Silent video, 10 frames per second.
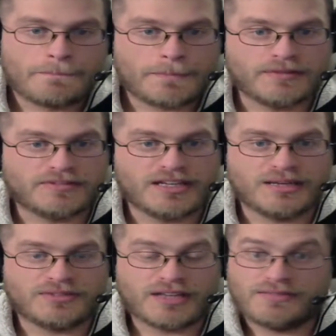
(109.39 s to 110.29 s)
of
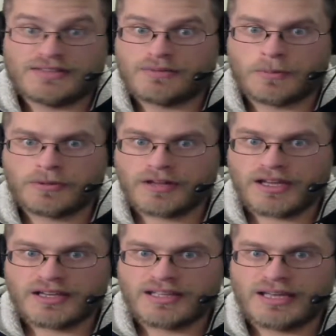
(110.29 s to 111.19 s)
games I've never
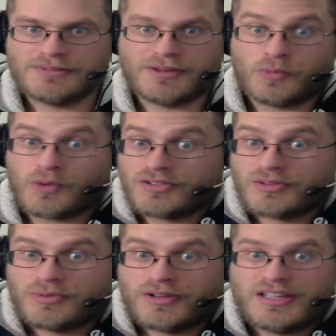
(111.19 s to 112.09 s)
played, games I want to play,